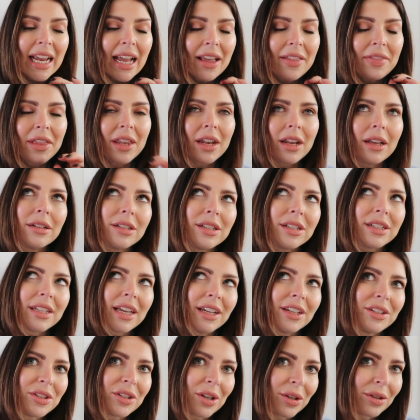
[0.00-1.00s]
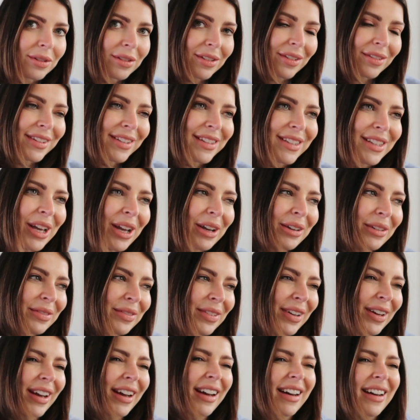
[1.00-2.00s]
And then I just like dozed on the sofa.
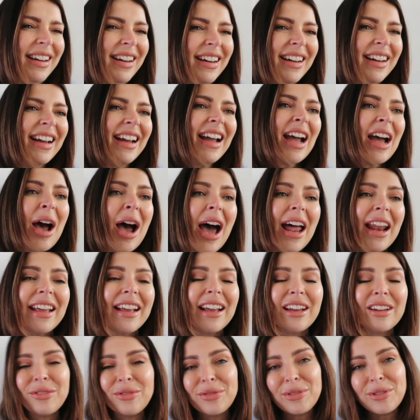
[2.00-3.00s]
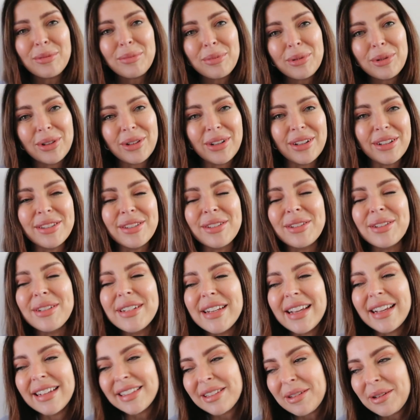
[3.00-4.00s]
And I had football on
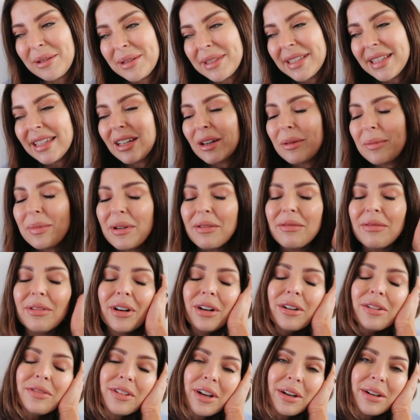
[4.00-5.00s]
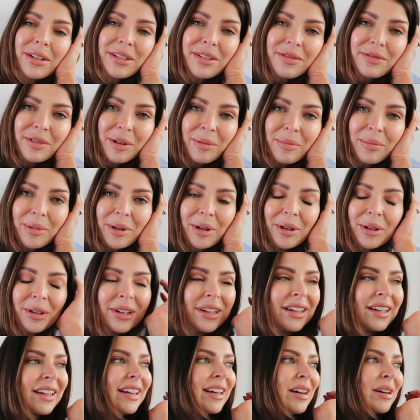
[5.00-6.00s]
Sunday, so I was a little bit rough going to football.
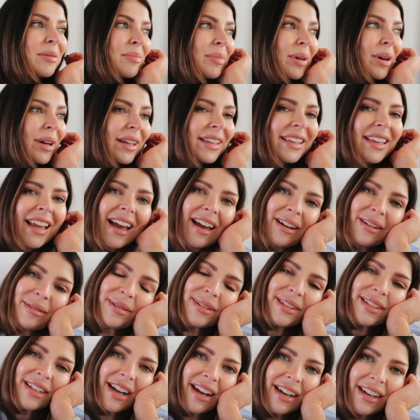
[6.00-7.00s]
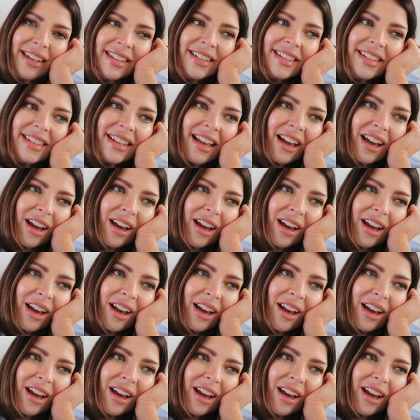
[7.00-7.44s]
But yeah, it was nice.